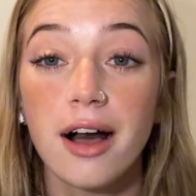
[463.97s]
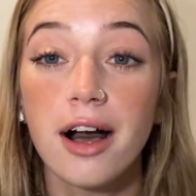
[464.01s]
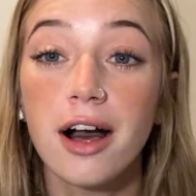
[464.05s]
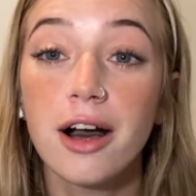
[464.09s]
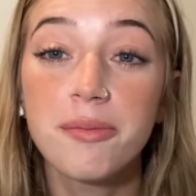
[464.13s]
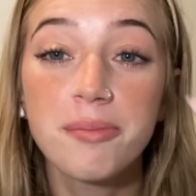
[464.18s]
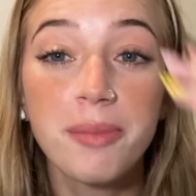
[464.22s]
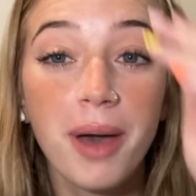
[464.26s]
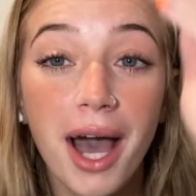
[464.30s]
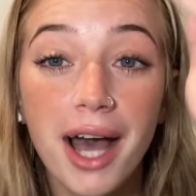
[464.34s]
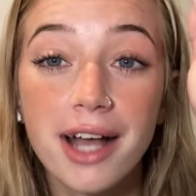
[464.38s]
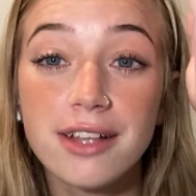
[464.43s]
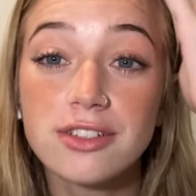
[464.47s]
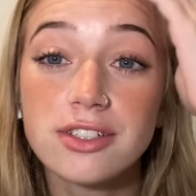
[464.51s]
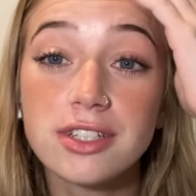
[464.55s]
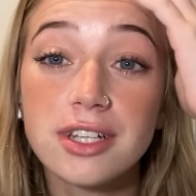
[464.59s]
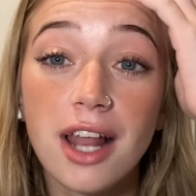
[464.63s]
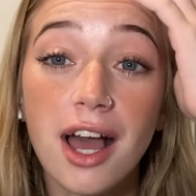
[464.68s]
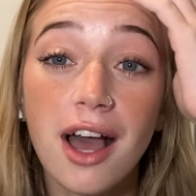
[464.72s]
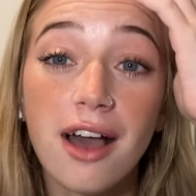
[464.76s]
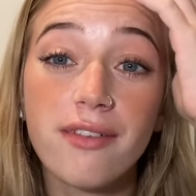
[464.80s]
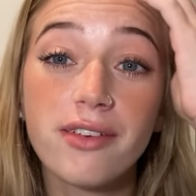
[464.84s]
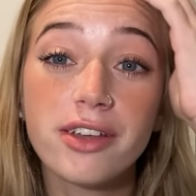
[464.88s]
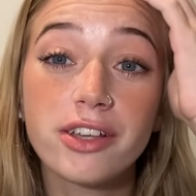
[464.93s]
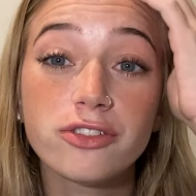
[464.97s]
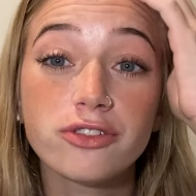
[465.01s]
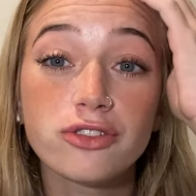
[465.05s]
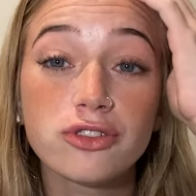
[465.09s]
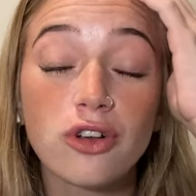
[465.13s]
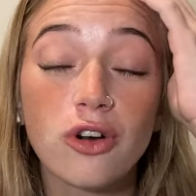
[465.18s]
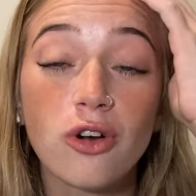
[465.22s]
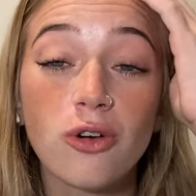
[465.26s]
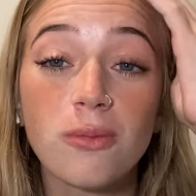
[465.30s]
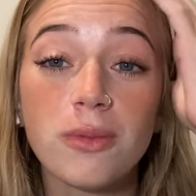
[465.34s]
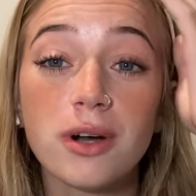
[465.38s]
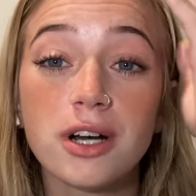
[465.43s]
Imagine having
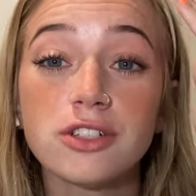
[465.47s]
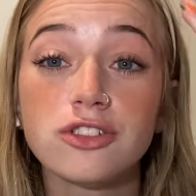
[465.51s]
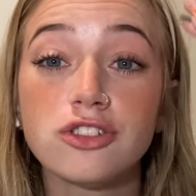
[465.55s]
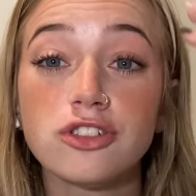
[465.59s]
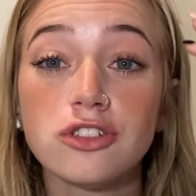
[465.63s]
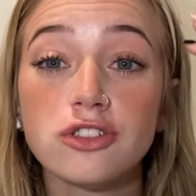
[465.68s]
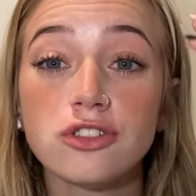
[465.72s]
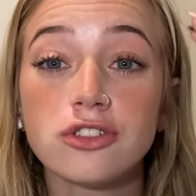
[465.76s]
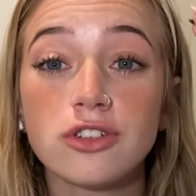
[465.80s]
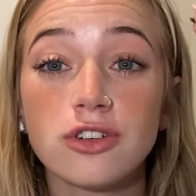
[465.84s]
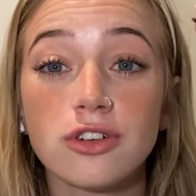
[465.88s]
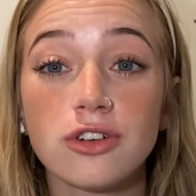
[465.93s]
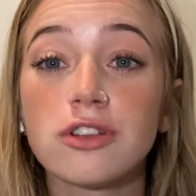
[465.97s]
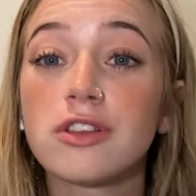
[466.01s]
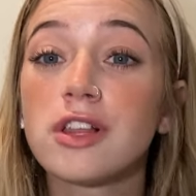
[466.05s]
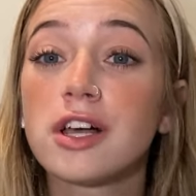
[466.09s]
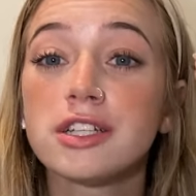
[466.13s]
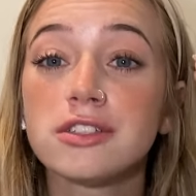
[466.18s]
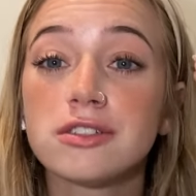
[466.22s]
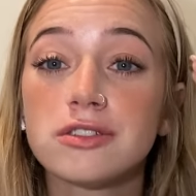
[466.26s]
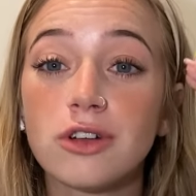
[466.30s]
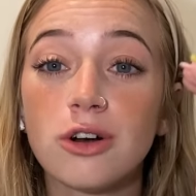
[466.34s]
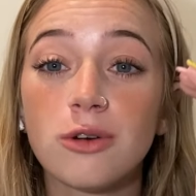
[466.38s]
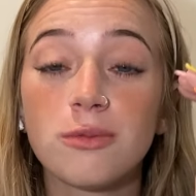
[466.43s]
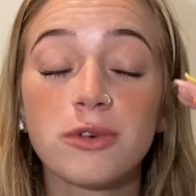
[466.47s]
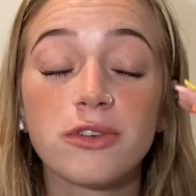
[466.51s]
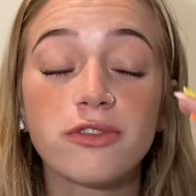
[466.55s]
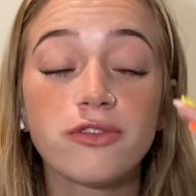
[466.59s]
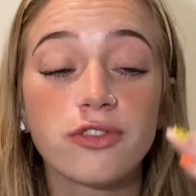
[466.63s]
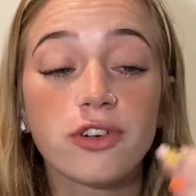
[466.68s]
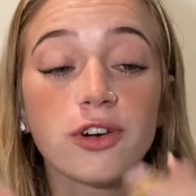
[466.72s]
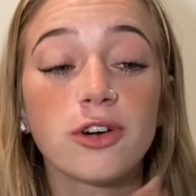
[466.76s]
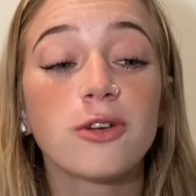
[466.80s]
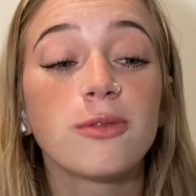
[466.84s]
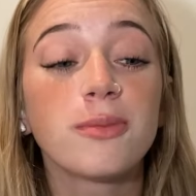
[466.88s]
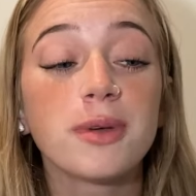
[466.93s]
so much internalized
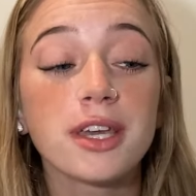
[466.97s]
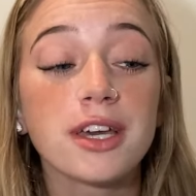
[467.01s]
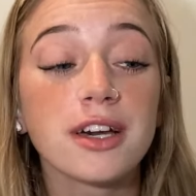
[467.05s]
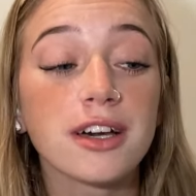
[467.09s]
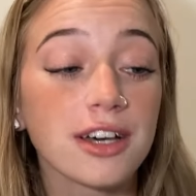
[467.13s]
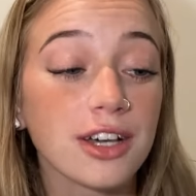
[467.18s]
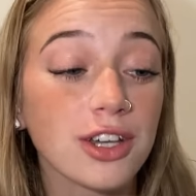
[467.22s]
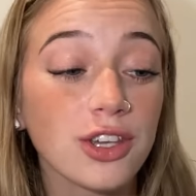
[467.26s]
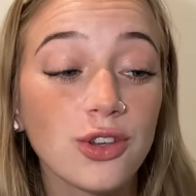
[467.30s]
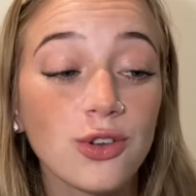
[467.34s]
homophobia,